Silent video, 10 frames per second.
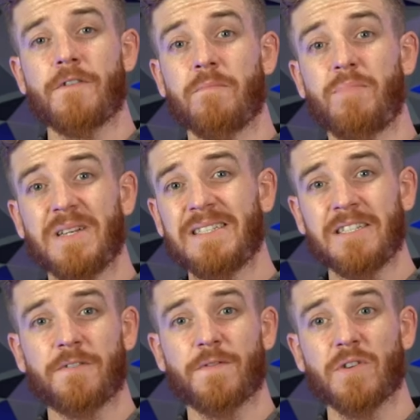for your
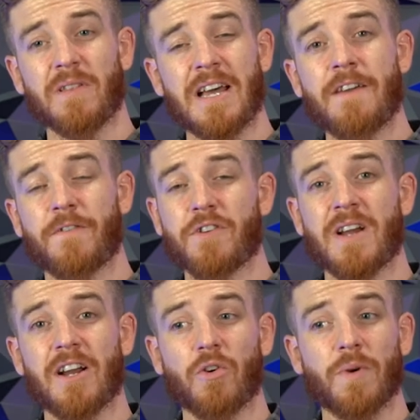business, for your life, and you're
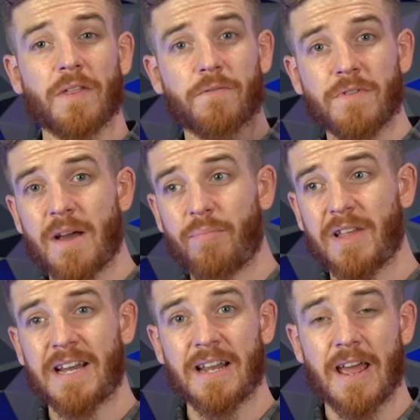not going through that
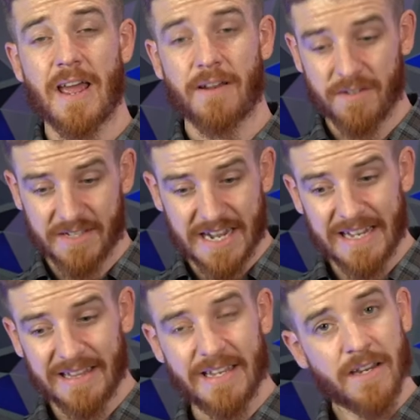plan
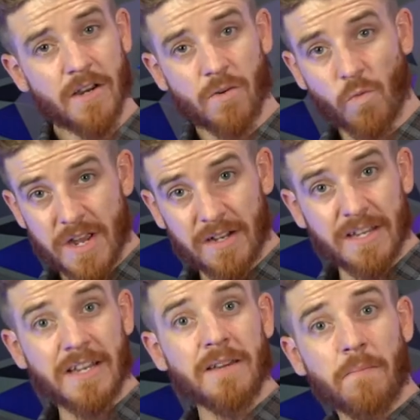daily,
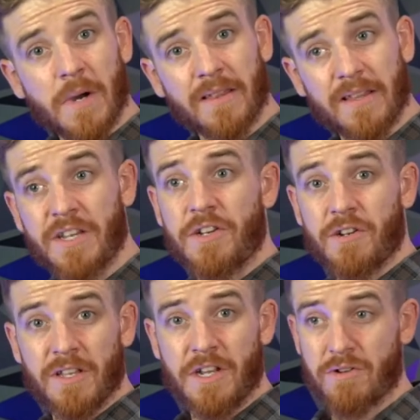weekly, monthly, and
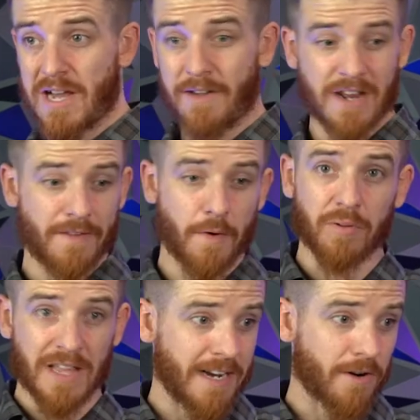yearly, and you don't even have a
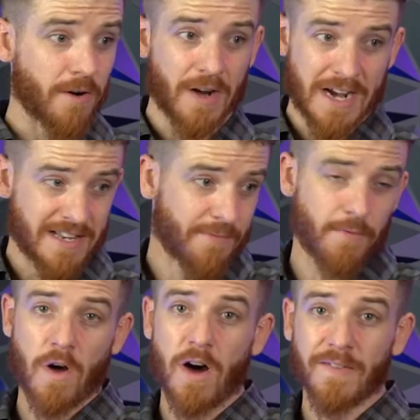planner or any type
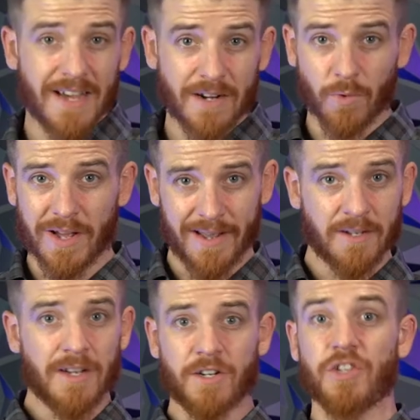of online way
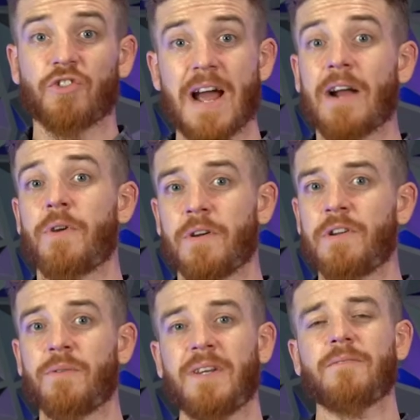to track what you're
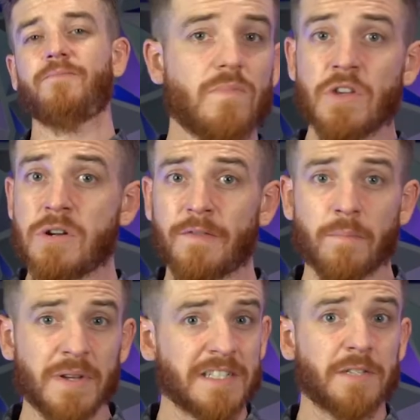doing, you don't have a
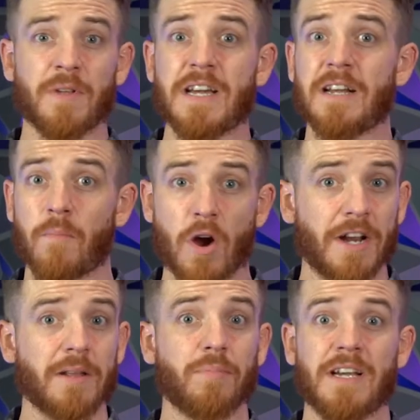business plan, a
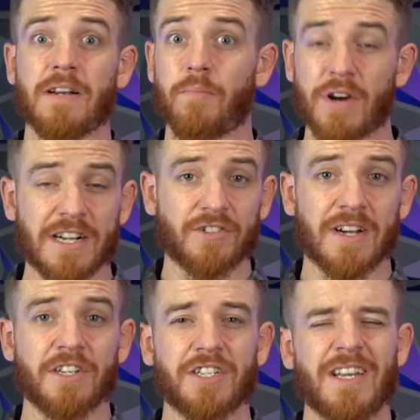marketing plan, a brand
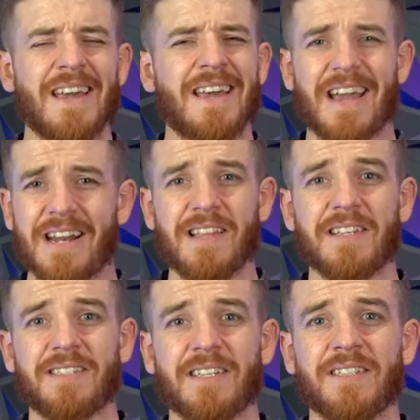strategy, any of
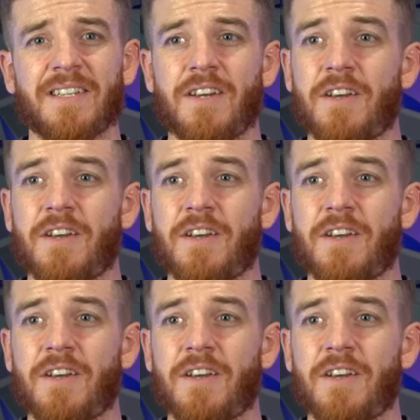these things,